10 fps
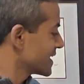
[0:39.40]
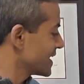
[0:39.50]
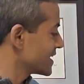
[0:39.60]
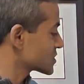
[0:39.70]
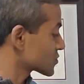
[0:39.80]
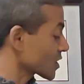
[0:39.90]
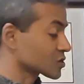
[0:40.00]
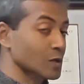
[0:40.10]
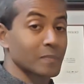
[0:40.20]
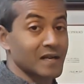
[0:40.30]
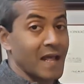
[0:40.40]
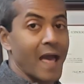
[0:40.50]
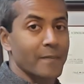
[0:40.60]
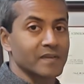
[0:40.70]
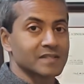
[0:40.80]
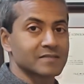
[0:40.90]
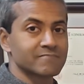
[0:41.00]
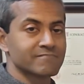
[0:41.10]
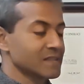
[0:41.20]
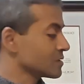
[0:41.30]
in its structure, but it happens.
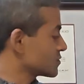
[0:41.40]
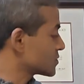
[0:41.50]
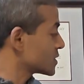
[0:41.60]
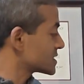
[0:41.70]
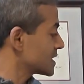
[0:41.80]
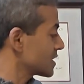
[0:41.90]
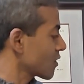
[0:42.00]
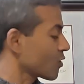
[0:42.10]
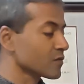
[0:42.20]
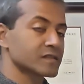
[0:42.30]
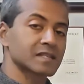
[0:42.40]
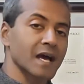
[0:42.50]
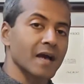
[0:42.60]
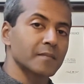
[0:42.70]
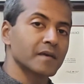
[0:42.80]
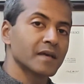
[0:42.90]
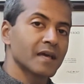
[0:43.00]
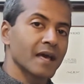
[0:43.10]
We see it all the time.